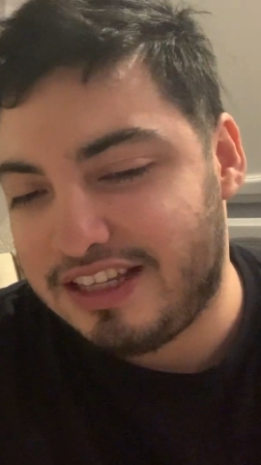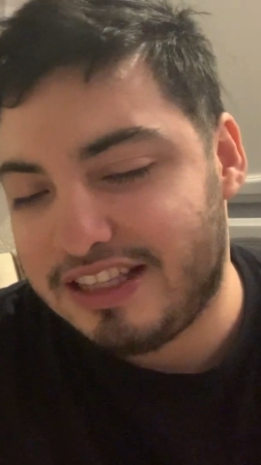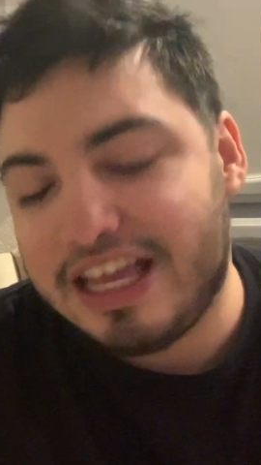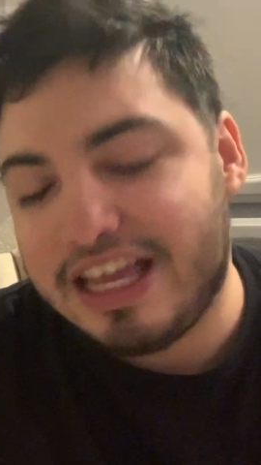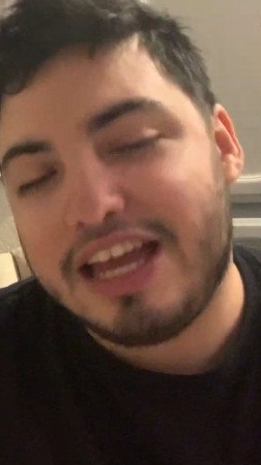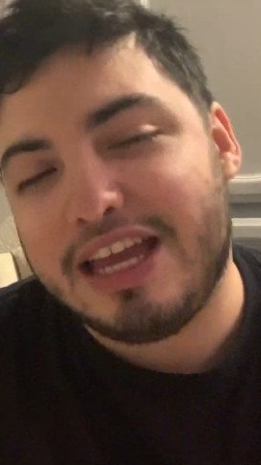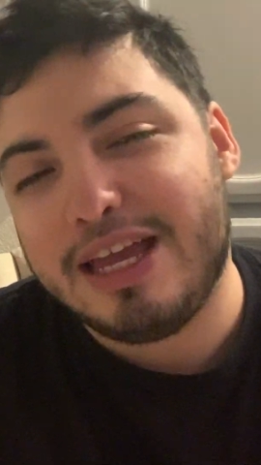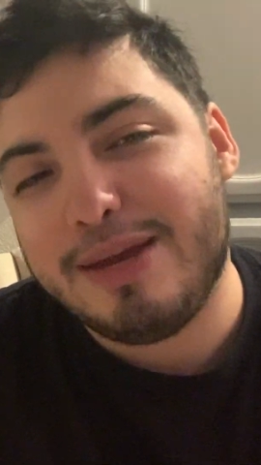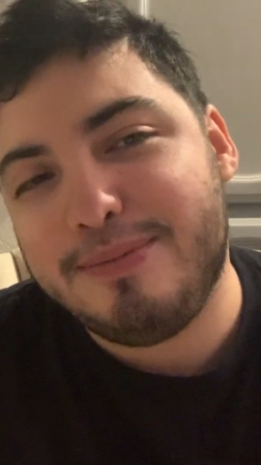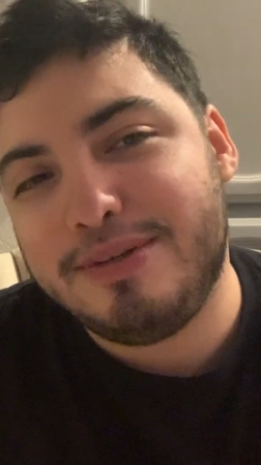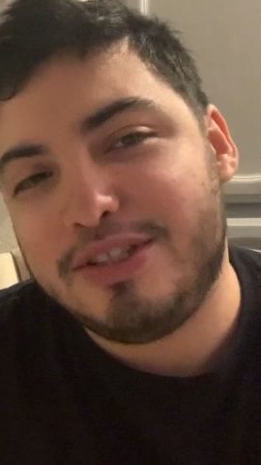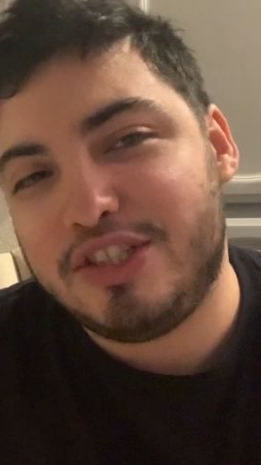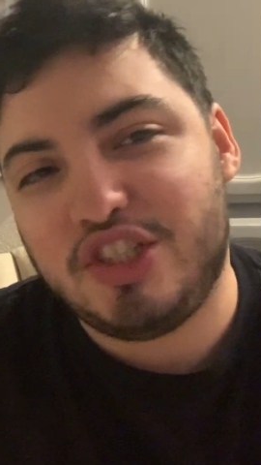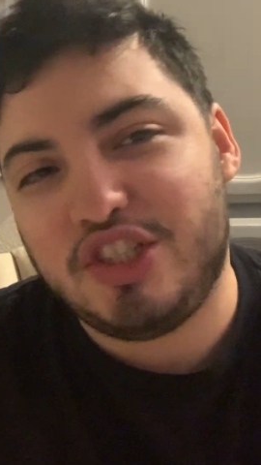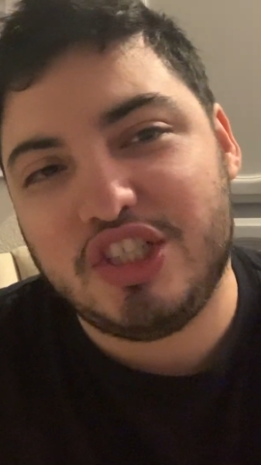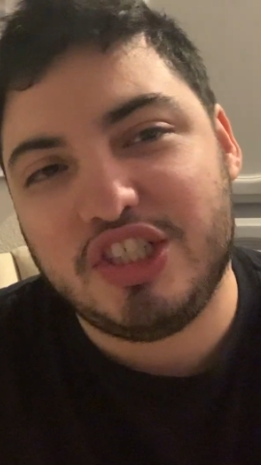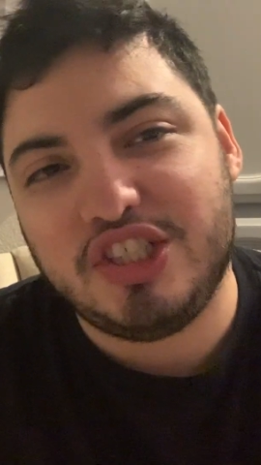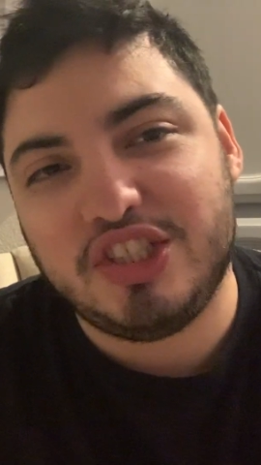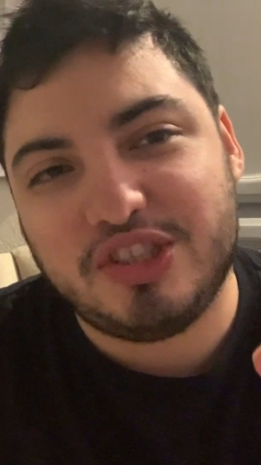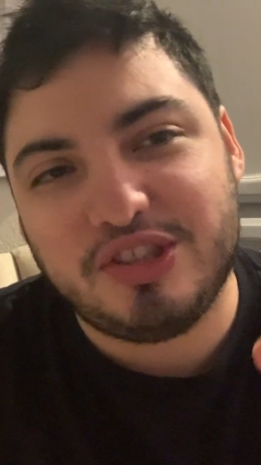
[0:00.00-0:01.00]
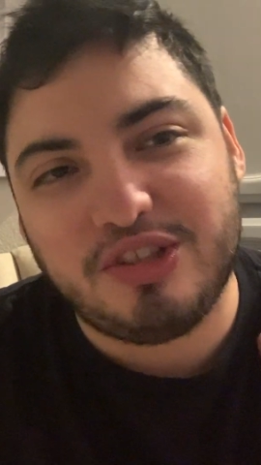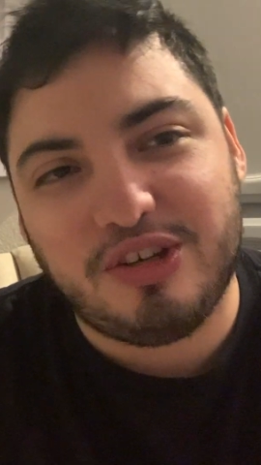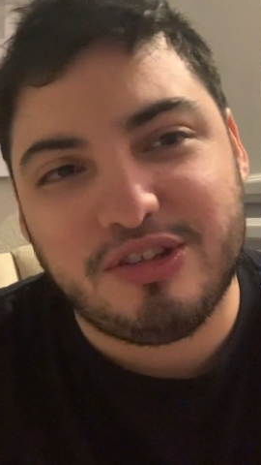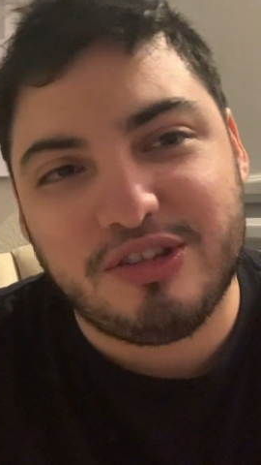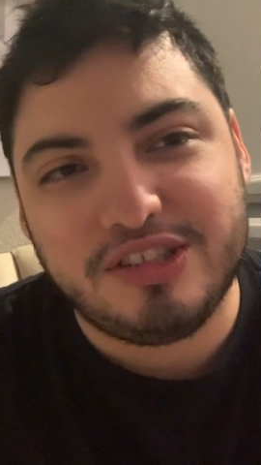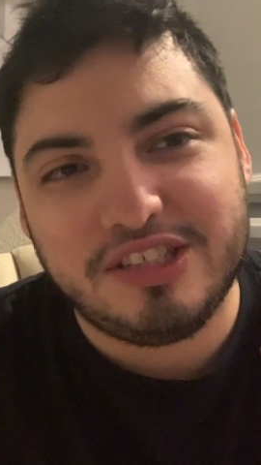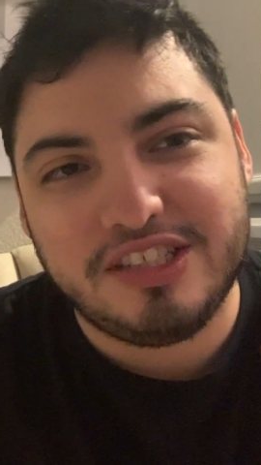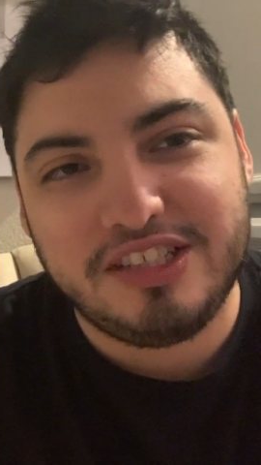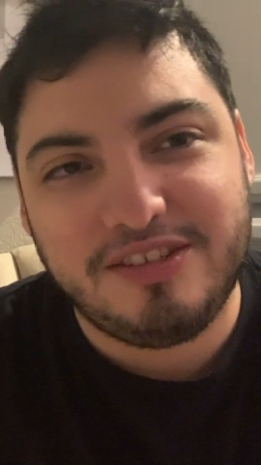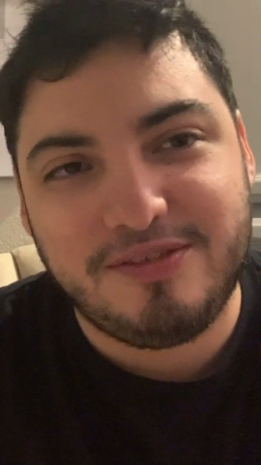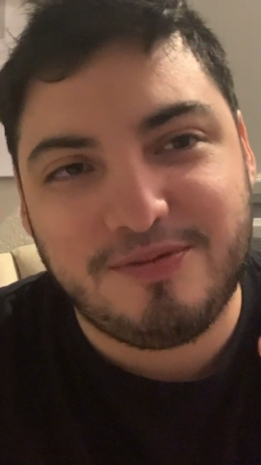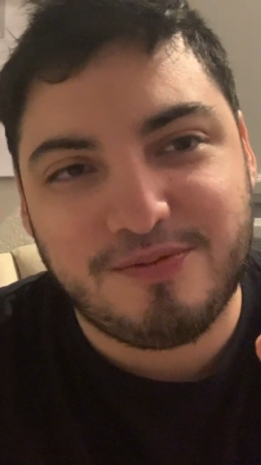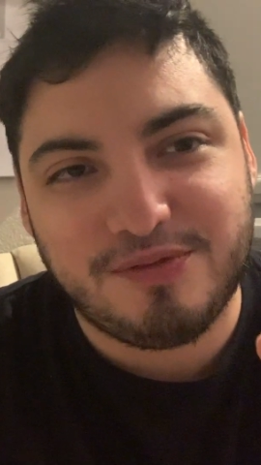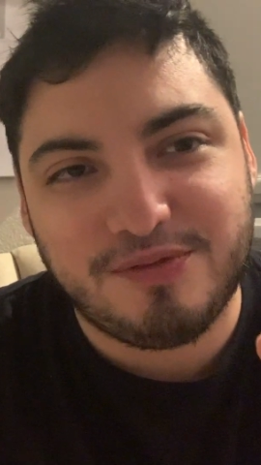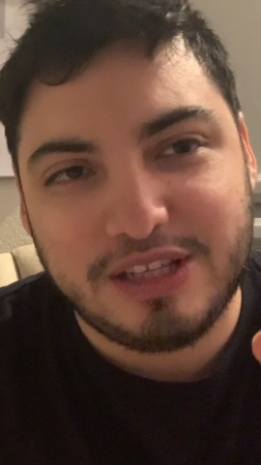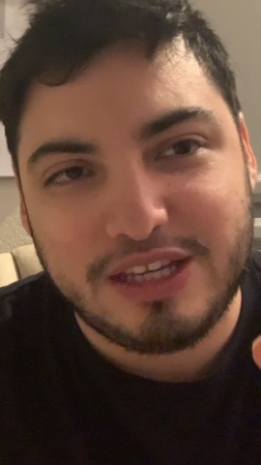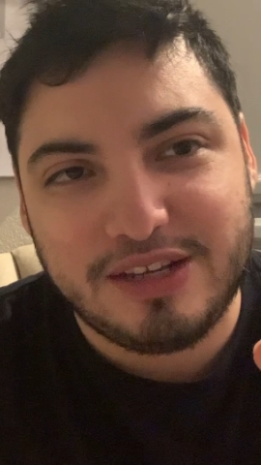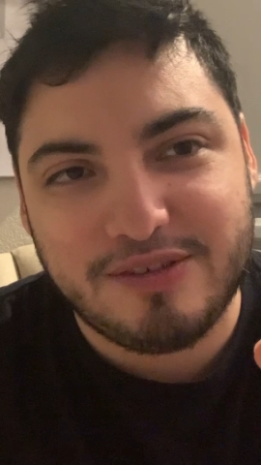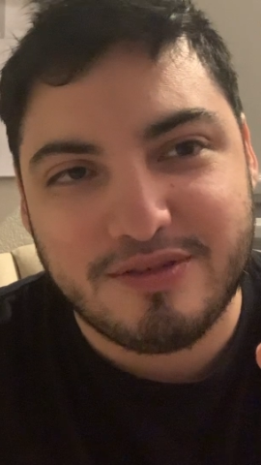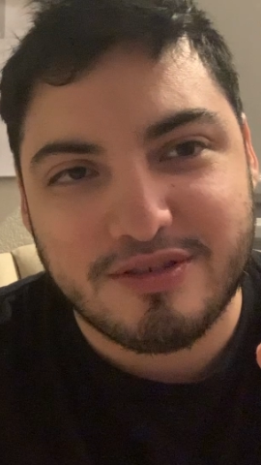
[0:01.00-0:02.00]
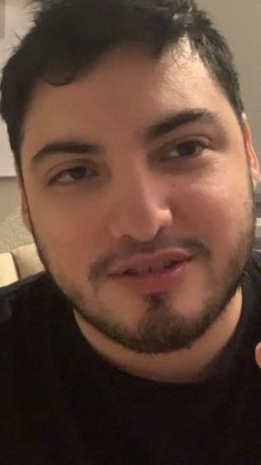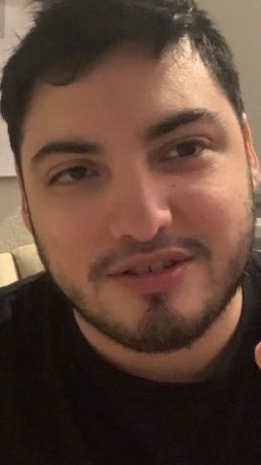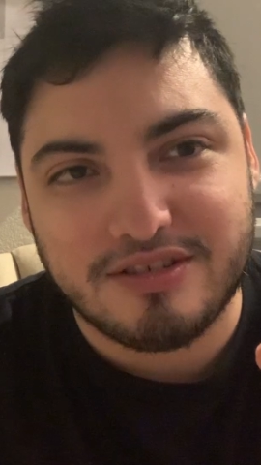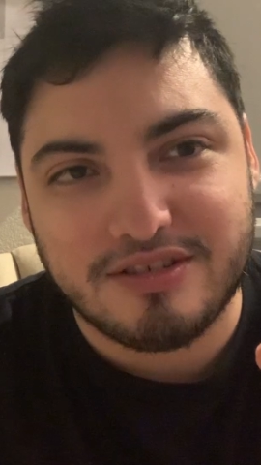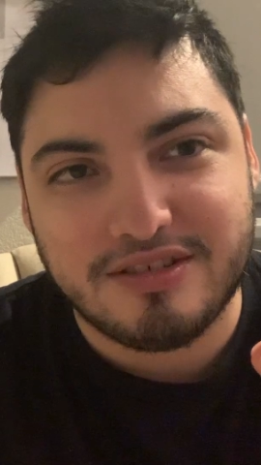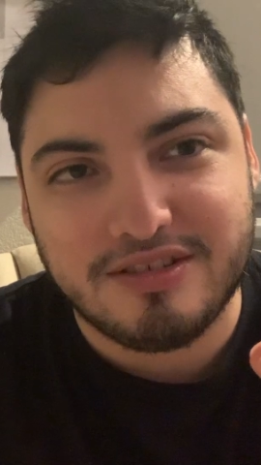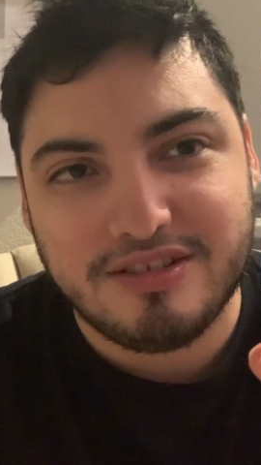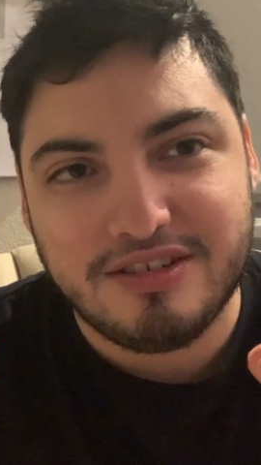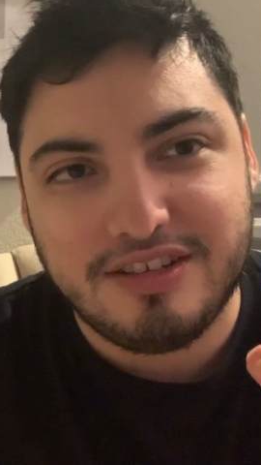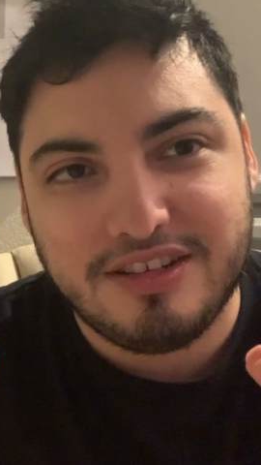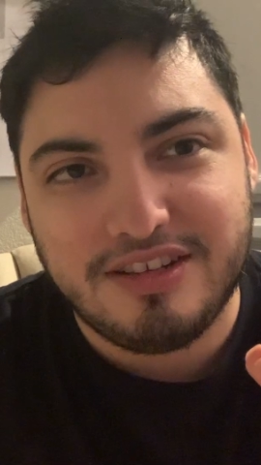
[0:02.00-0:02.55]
that MSG salty flavor.